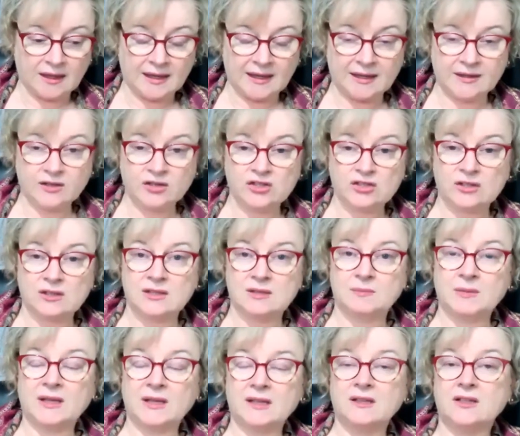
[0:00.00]
And
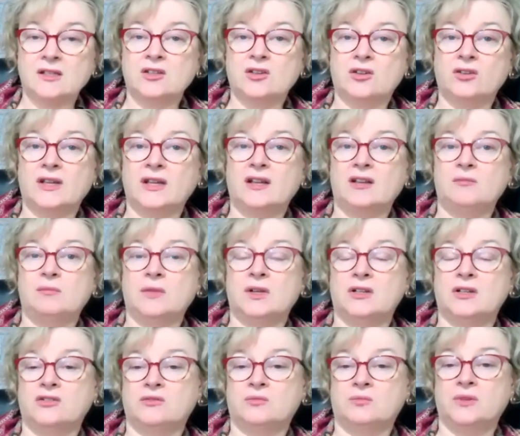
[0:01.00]
depending on how
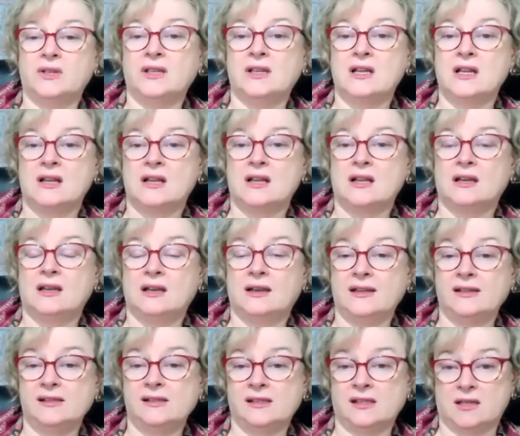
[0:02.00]
much we
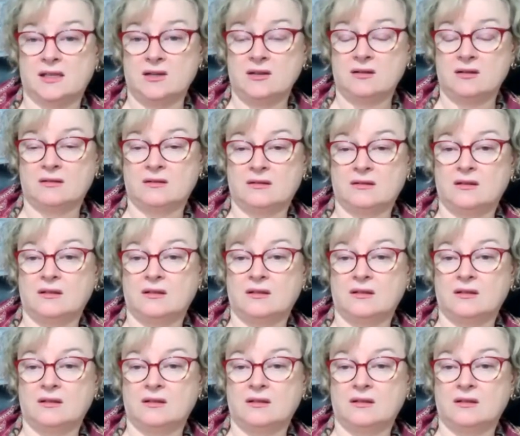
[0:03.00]
listen